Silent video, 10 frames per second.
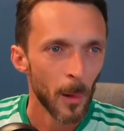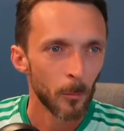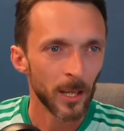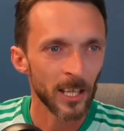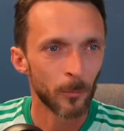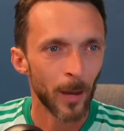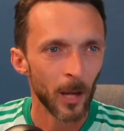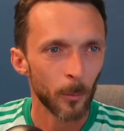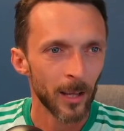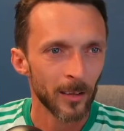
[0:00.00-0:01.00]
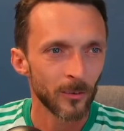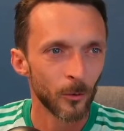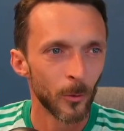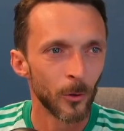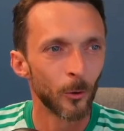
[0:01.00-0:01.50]
blind back pass, no
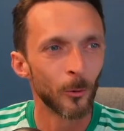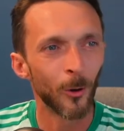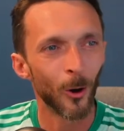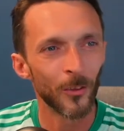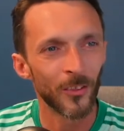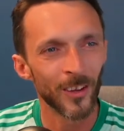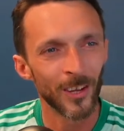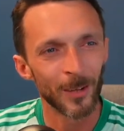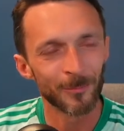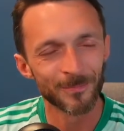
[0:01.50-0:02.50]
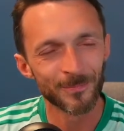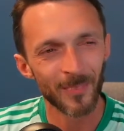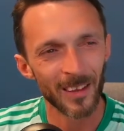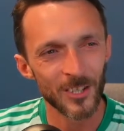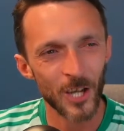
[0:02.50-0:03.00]
one home, or the
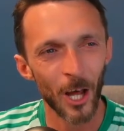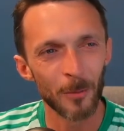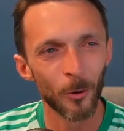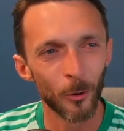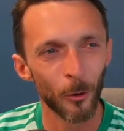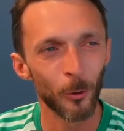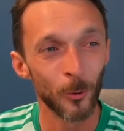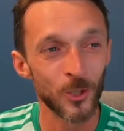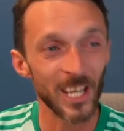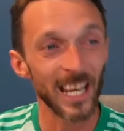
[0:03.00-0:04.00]
Charlie Mulgrew OG.